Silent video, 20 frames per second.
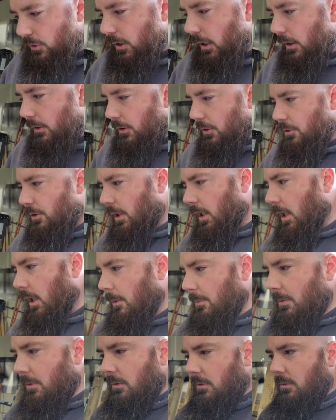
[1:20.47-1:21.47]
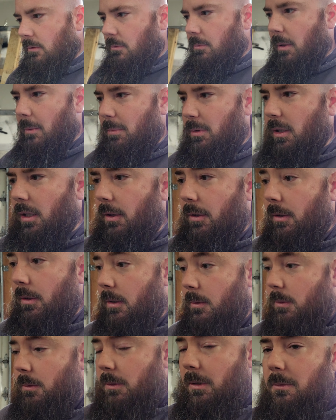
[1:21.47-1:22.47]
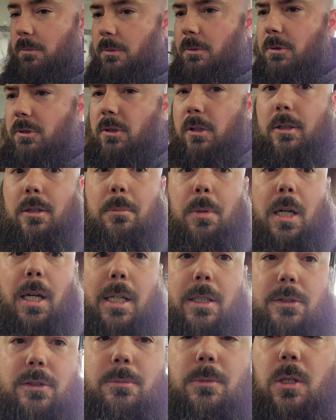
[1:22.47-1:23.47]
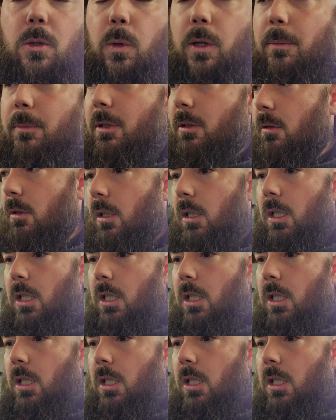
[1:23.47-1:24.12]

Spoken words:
got the shop with my brother, and when we started buying some equipment,